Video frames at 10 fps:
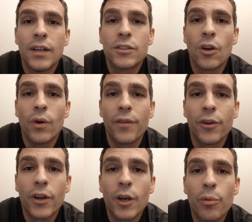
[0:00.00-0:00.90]
so if
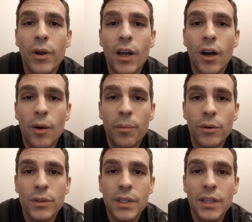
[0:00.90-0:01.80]
you're going to bring
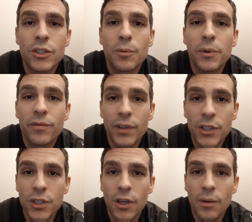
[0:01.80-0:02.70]
compost, it should be
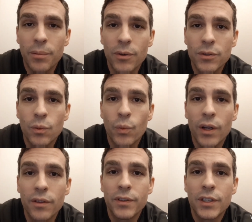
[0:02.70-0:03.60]
finished compost,
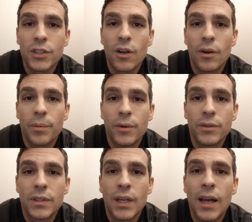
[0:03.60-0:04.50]
well finished
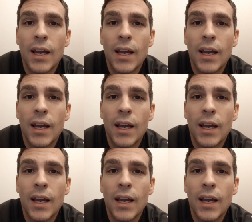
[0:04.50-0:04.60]
compost.